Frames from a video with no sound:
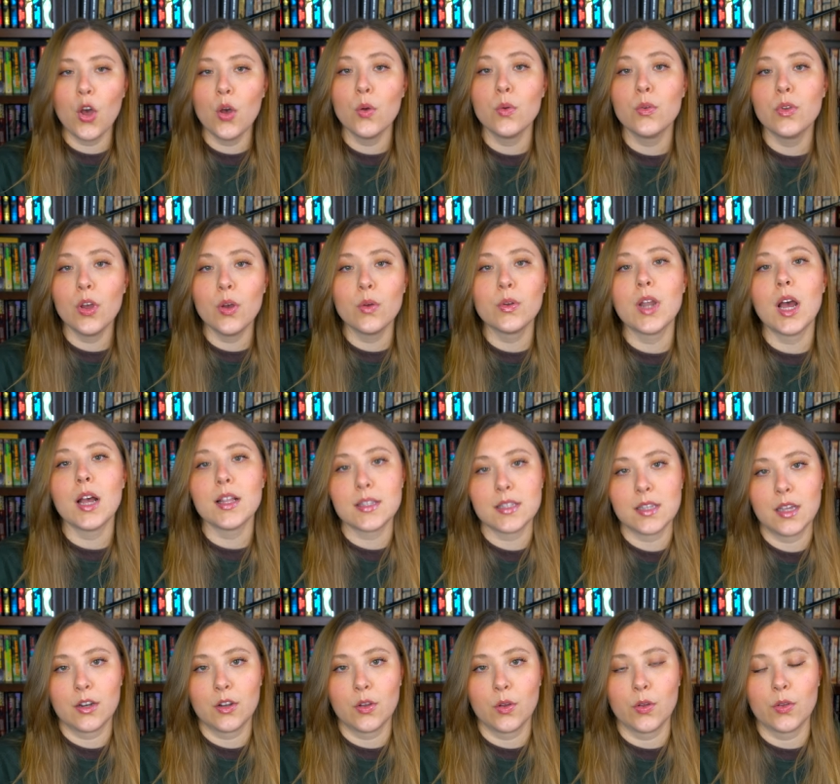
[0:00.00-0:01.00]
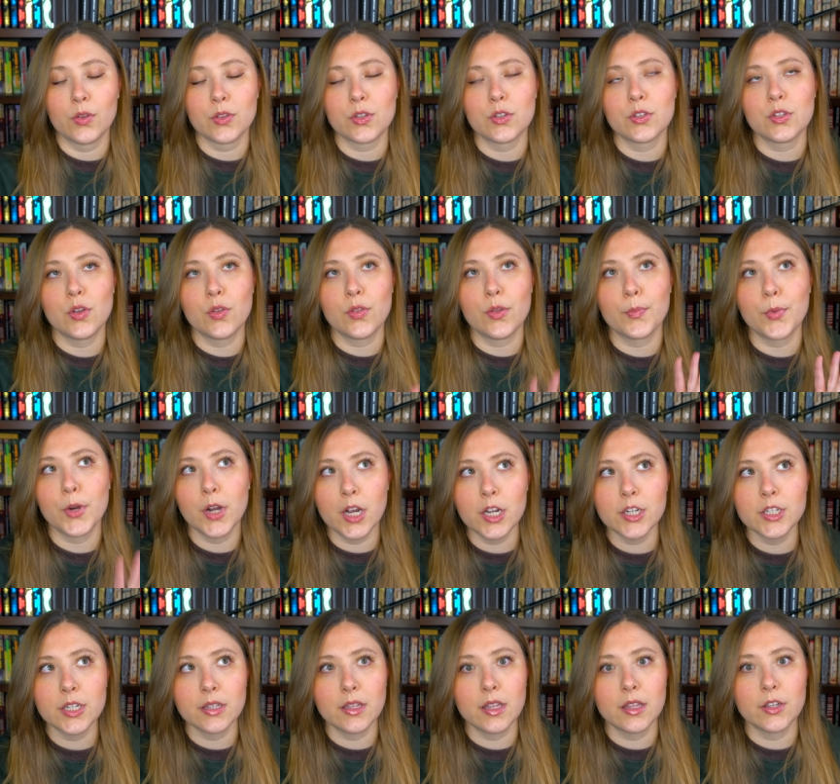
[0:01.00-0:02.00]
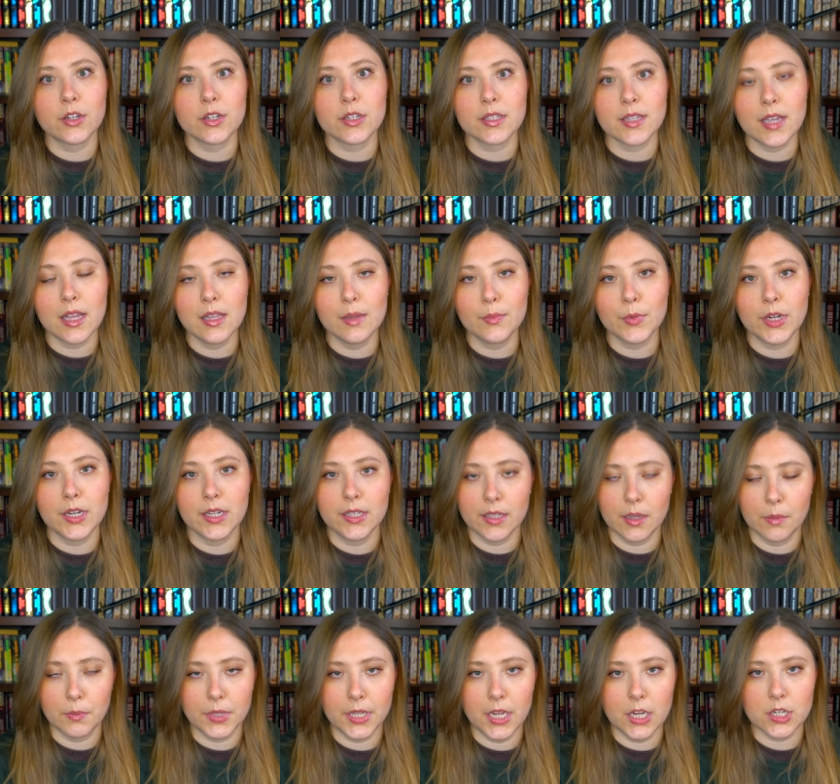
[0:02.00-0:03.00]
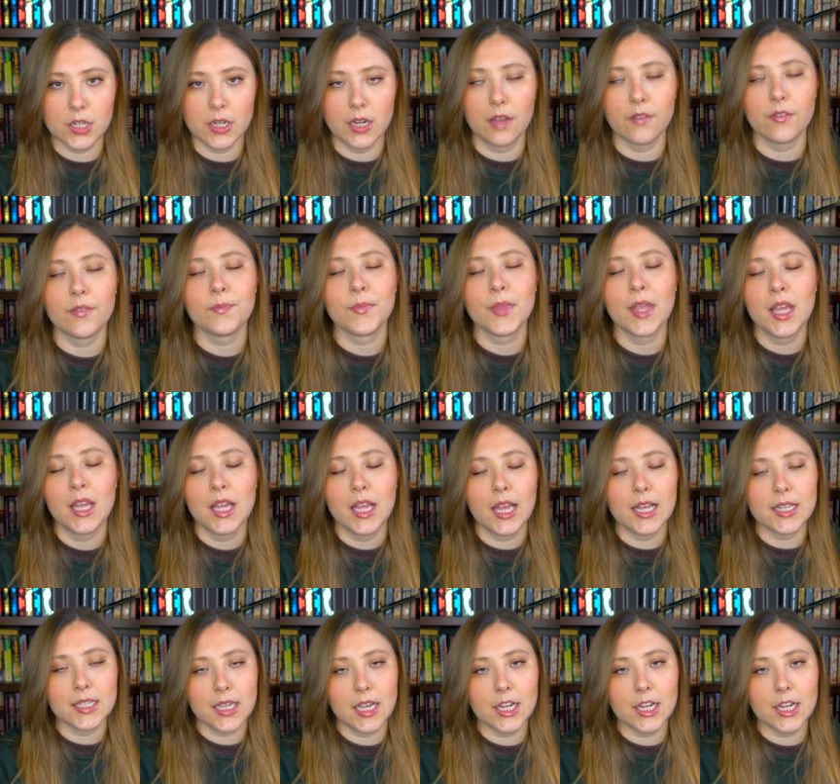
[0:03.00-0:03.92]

Oh no, not Sunholes. So the project that they're celebrating the completion of it's